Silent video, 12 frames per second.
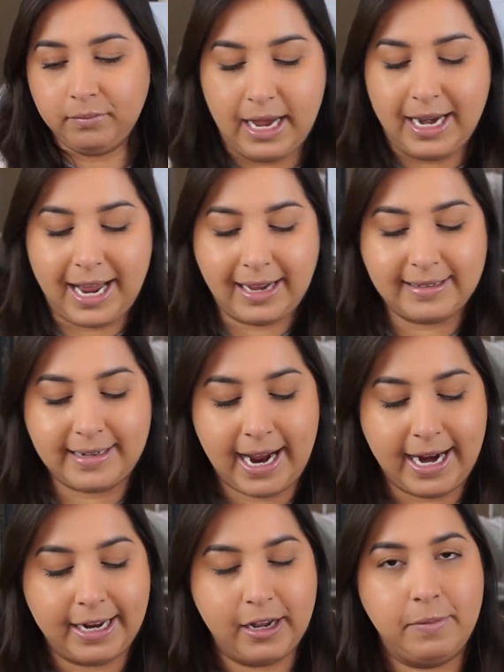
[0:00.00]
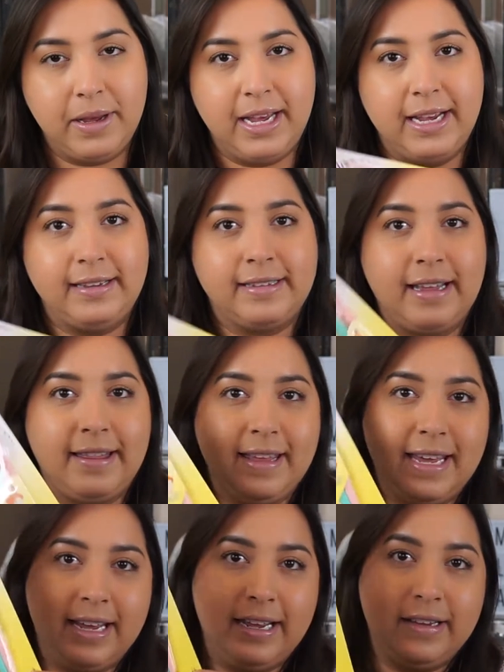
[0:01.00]
Next item is
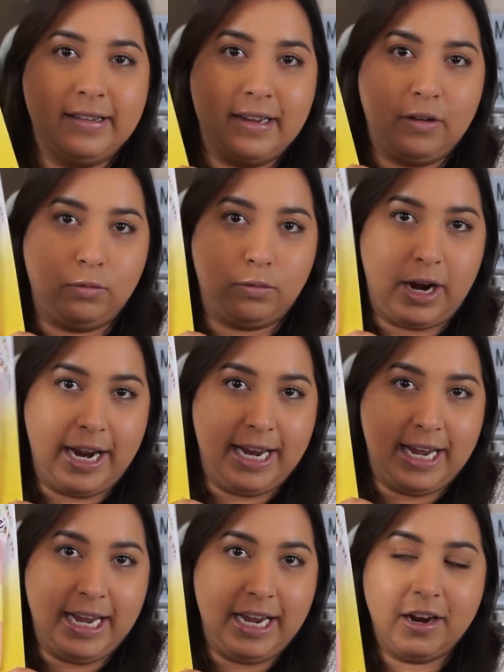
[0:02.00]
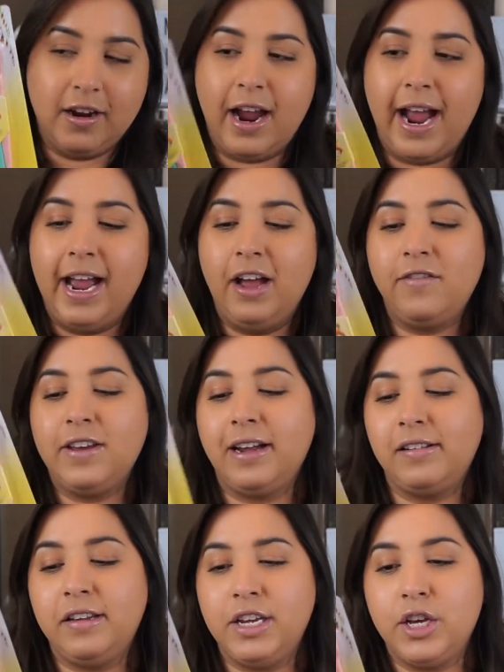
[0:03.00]
these right here. I have
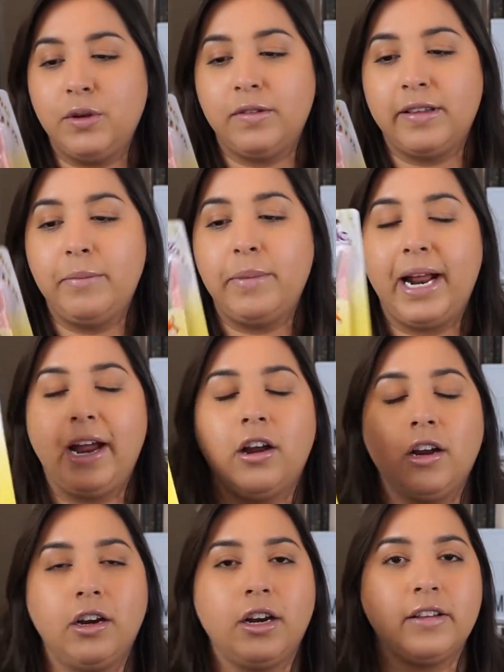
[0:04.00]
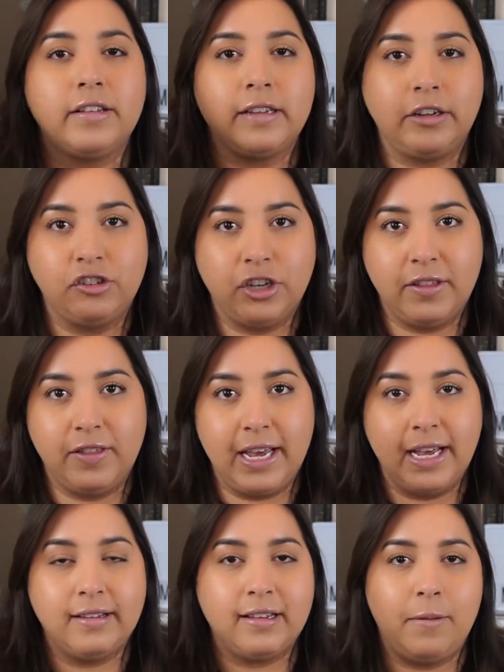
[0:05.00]
yet to use them, but I heard such good
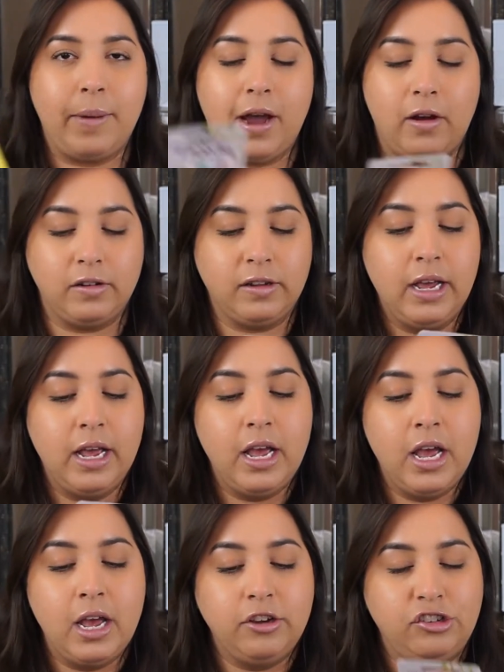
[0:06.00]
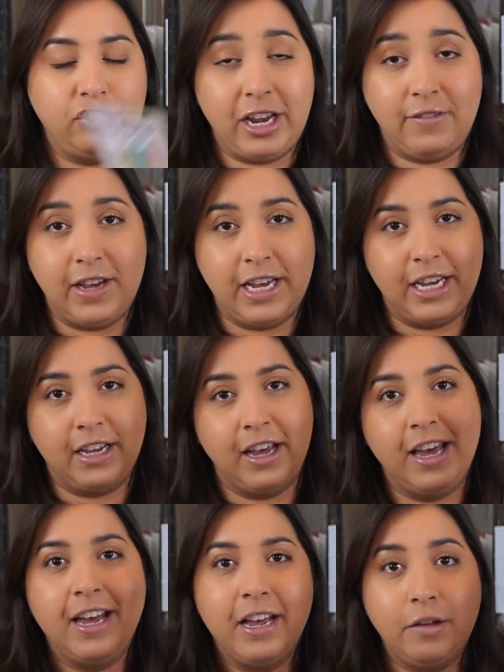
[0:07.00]
things about shaving,
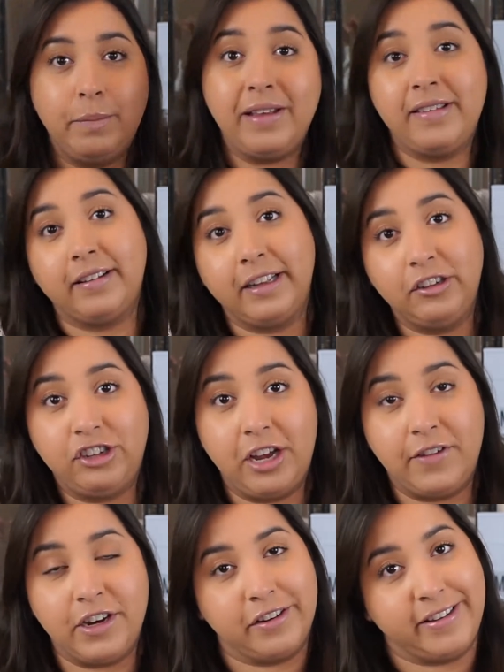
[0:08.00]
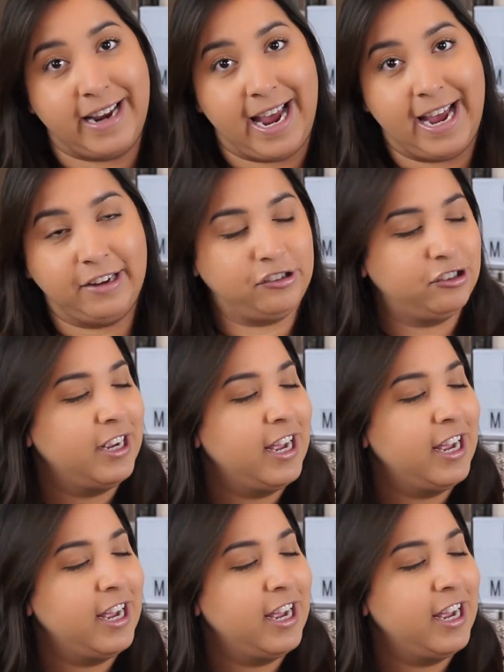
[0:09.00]
basically shaving your stash.